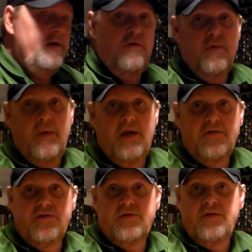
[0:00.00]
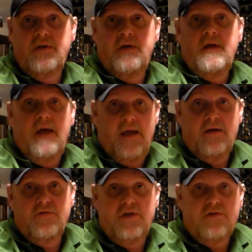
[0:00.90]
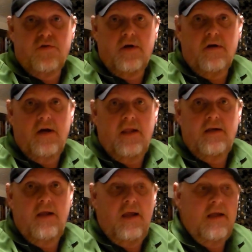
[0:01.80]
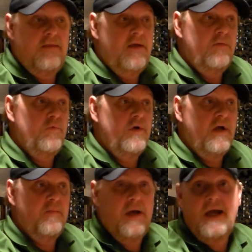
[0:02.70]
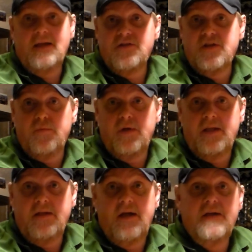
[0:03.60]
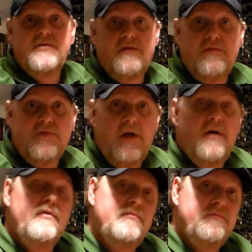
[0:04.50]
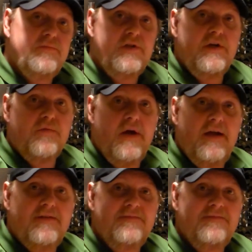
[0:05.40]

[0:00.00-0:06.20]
QMS ALG trigger in it, and then we'll come back and see what it does. So stick around.